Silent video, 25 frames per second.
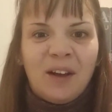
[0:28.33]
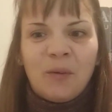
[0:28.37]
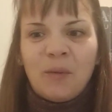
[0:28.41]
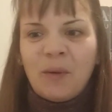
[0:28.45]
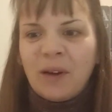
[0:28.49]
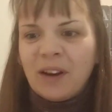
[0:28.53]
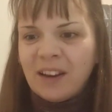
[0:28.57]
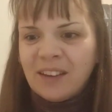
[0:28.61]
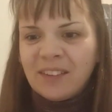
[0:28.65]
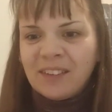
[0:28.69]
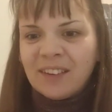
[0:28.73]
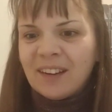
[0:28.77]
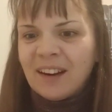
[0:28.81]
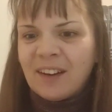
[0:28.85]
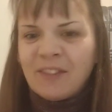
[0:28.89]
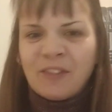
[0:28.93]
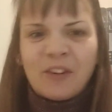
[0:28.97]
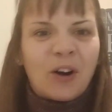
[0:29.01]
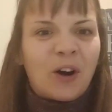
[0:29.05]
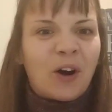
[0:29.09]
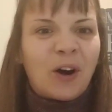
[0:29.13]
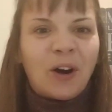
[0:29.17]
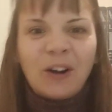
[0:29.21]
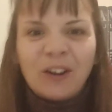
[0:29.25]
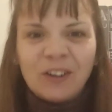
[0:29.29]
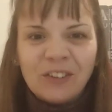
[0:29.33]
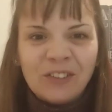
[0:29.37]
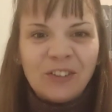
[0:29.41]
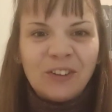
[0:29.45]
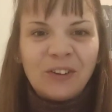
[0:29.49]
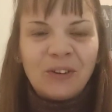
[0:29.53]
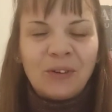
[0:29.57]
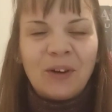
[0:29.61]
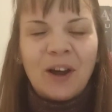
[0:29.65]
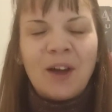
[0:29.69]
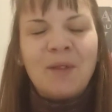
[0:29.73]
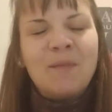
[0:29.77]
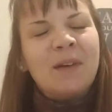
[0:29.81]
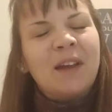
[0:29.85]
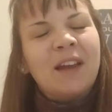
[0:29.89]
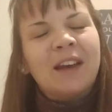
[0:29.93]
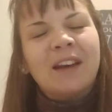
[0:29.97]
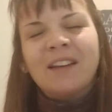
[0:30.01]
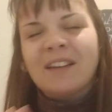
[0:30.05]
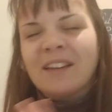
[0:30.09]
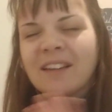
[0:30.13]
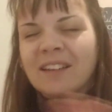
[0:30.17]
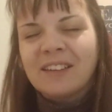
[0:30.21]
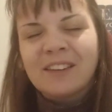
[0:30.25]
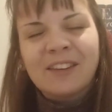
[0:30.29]
When has it ever hurt you? I mean,
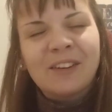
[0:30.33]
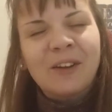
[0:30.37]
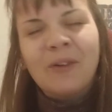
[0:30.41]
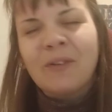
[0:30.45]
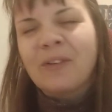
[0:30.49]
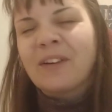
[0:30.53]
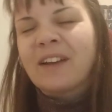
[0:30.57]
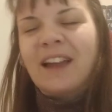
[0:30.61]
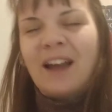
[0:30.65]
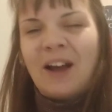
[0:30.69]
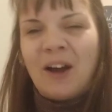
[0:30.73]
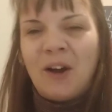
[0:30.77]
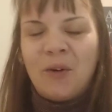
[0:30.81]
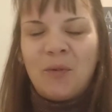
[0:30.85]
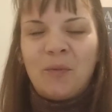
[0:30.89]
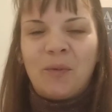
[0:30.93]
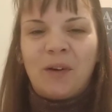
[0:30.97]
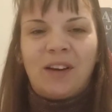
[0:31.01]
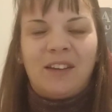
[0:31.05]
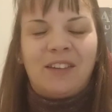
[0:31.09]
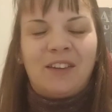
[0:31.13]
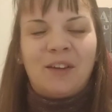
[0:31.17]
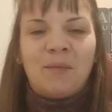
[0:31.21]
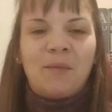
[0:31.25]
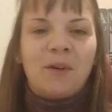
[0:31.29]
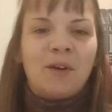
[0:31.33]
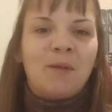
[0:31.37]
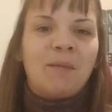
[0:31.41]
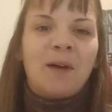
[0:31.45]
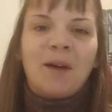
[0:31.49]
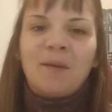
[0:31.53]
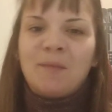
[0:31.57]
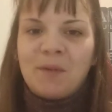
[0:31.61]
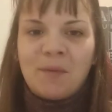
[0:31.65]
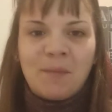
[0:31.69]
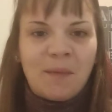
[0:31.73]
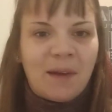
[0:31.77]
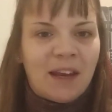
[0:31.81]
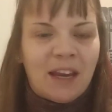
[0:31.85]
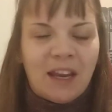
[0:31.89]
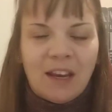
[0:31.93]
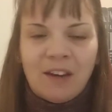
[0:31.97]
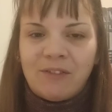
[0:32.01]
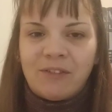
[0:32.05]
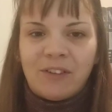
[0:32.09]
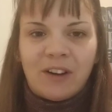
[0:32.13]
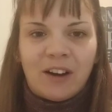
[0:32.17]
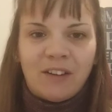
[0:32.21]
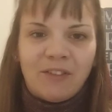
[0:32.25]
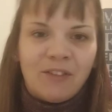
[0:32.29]
don't count when somebody might be
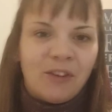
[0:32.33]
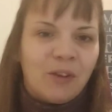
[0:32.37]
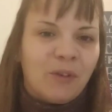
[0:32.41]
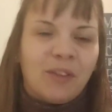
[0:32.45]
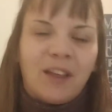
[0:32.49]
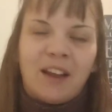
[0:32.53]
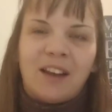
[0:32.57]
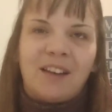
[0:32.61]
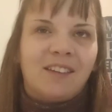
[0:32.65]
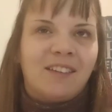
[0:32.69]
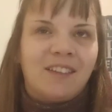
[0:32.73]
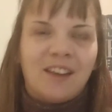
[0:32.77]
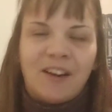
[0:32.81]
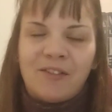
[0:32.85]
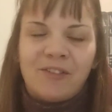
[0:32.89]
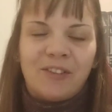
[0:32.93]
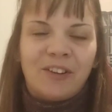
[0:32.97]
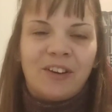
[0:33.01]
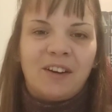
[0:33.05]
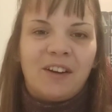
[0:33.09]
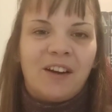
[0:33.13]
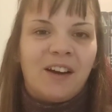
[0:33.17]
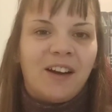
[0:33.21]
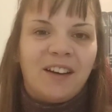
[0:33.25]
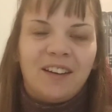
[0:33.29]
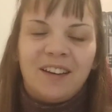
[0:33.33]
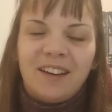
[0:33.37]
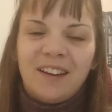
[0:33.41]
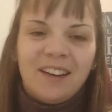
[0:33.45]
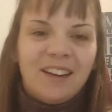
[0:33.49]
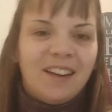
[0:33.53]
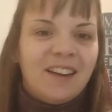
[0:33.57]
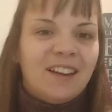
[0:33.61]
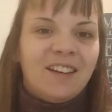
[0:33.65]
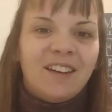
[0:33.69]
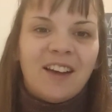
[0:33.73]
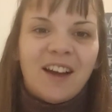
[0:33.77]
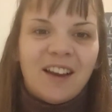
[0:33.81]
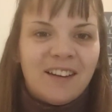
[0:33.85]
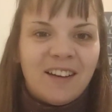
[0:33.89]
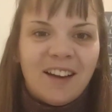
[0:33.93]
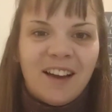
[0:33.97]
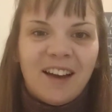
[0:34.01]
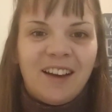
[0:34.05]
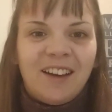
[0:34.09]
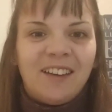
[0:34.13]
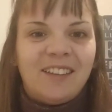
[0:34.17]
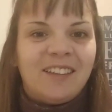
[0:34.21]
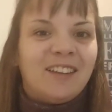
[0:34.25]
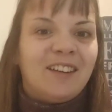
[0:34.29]
making fun of you. That's definitely not
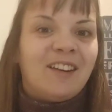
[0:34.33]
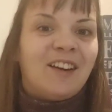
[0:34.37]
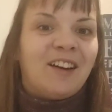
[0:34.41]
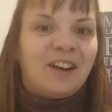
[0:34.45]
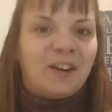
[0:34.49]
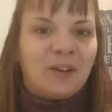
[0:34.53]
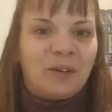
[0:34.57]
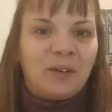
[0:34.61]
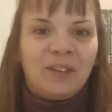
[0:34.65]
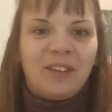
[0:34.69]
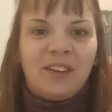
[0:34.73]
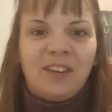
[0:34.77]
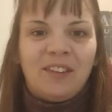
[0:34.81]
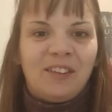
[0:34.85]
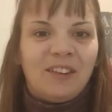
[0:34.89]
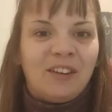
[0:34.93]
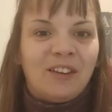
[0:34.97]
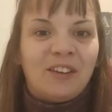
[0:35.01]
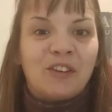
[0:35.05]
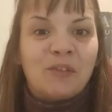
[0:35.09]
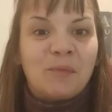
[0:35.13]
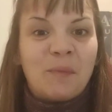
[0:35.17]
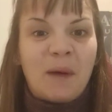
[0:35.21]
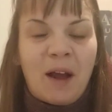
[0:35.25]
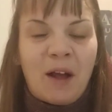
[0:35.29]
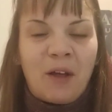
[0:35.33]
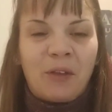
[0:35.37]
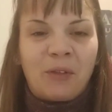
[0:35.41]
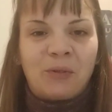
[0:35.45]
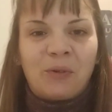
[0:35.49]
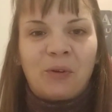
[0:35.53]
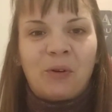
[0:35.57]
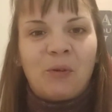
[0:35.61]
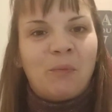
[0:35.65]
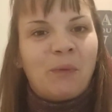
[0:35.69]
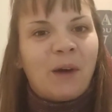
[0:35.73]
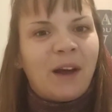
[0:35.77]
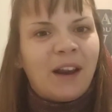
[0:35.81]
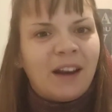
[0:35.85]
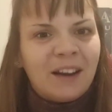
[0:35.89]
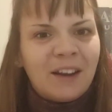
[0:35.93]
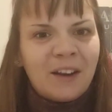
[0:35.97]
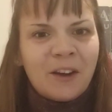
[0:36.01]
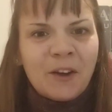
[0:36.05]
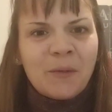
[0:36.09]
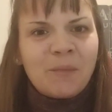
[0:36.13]
nice and not always easy to smile through. But